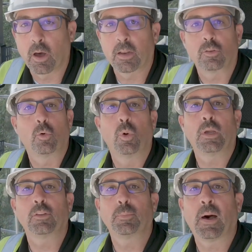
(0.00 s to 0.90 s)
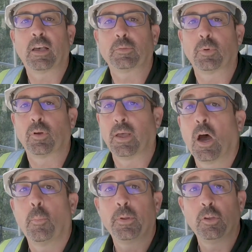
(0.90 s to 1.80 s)
on as quick as possible,
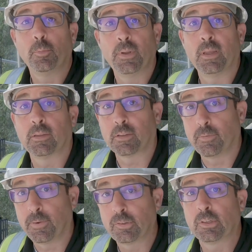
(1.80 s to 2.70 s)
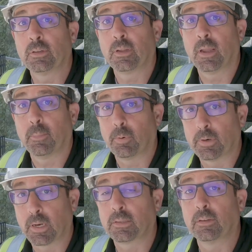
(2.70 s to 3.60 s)
helping you be as efficient and
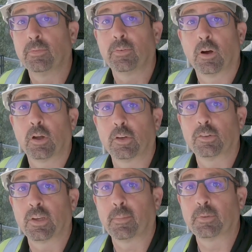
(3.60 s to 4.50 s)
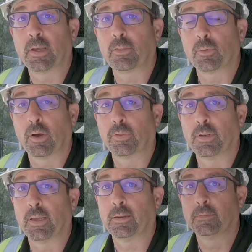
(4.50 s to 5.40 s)
productive on your job site throughout
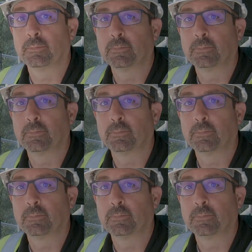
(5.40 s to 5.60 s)
the day.